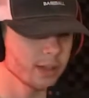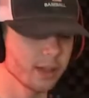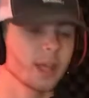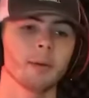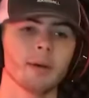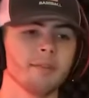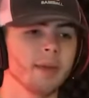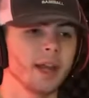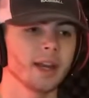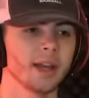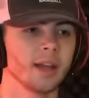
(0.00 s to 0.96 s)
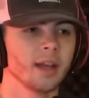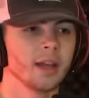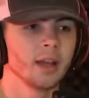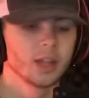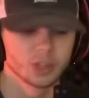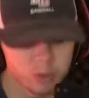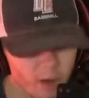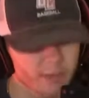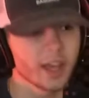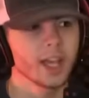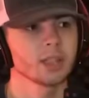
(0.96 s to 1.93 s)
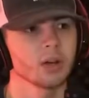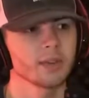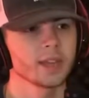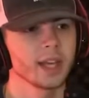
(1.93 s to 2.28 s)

they're like, yep, I've made it. 12K